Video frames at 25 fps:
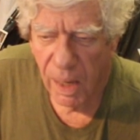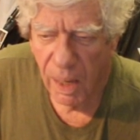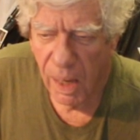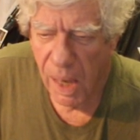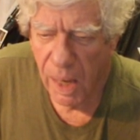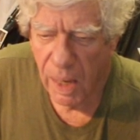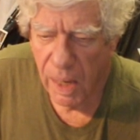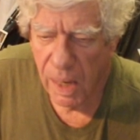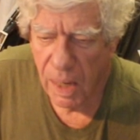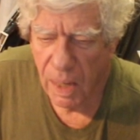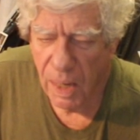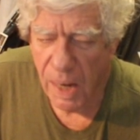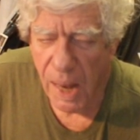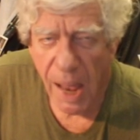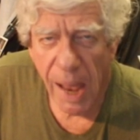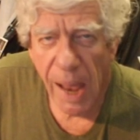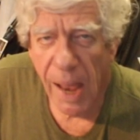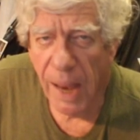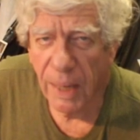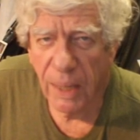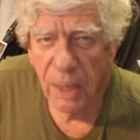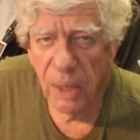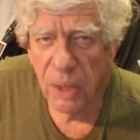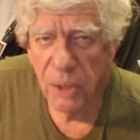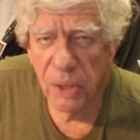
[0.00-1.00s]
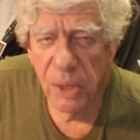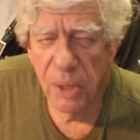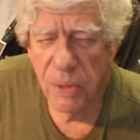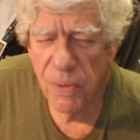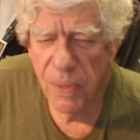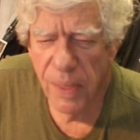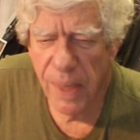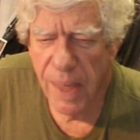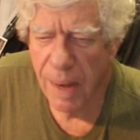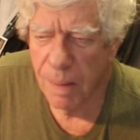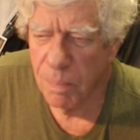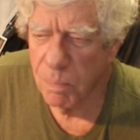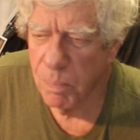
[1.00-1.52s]
and I could do
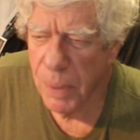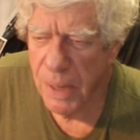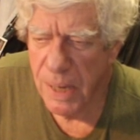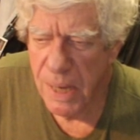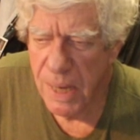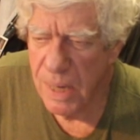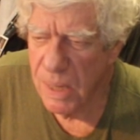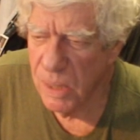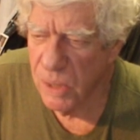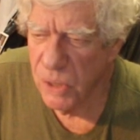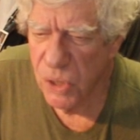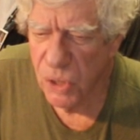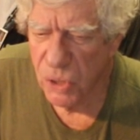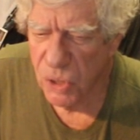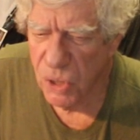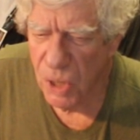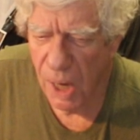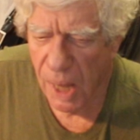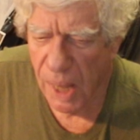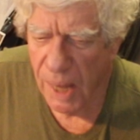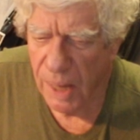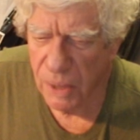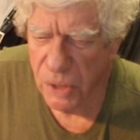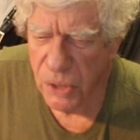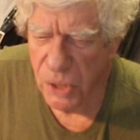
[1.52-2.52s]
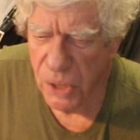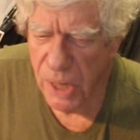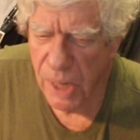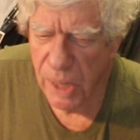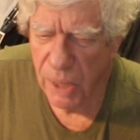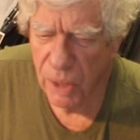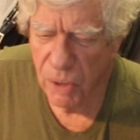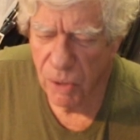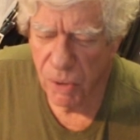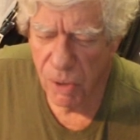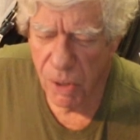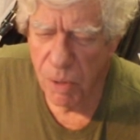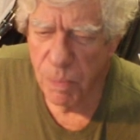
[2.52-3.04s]
that beat just like
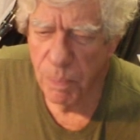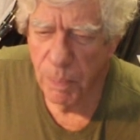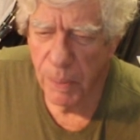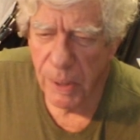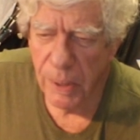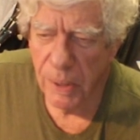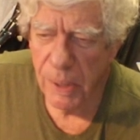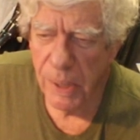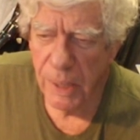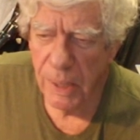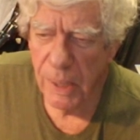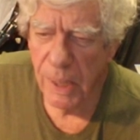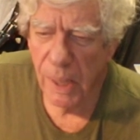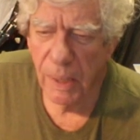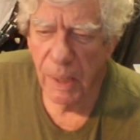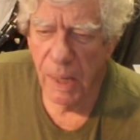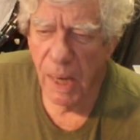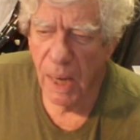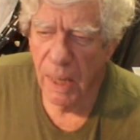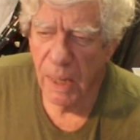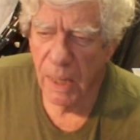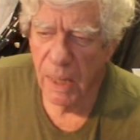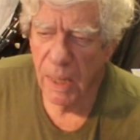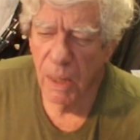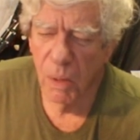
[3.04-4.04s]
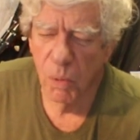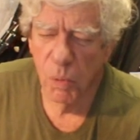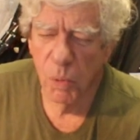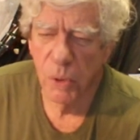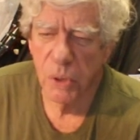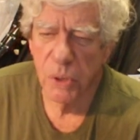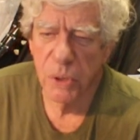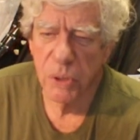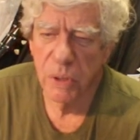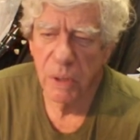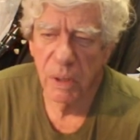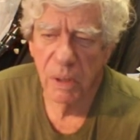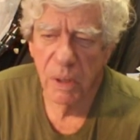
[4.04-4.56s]
Gene Krupa did, and it
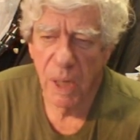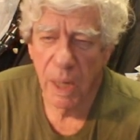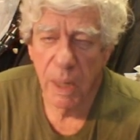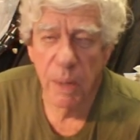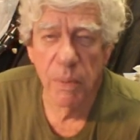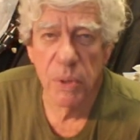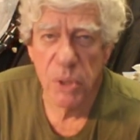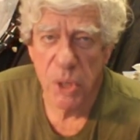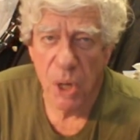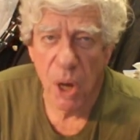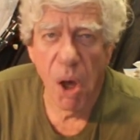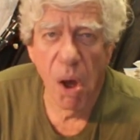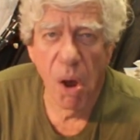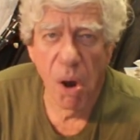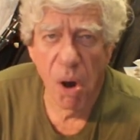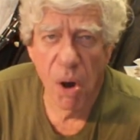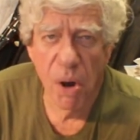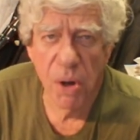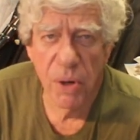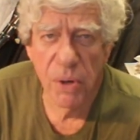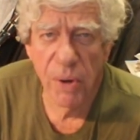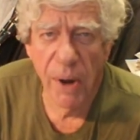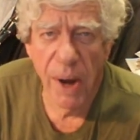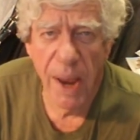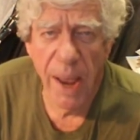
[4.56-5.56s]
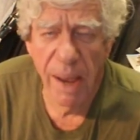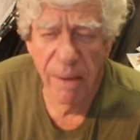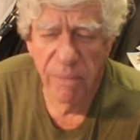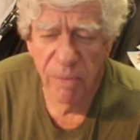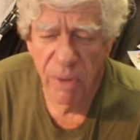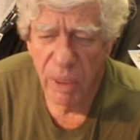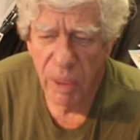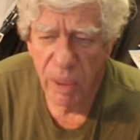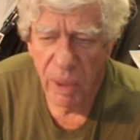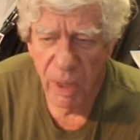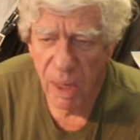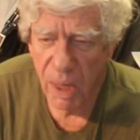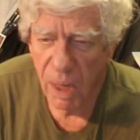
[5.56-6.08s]
was a hard
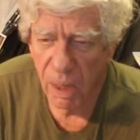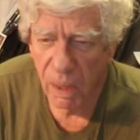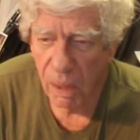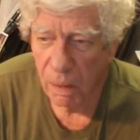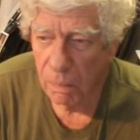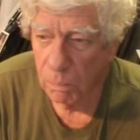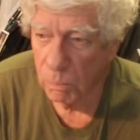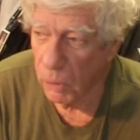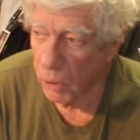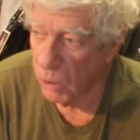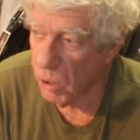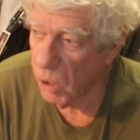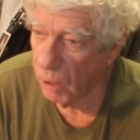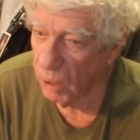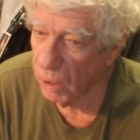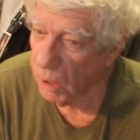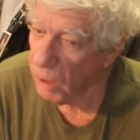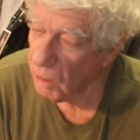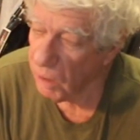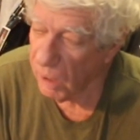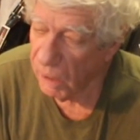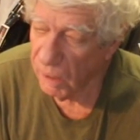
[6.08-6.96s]
driving thing. But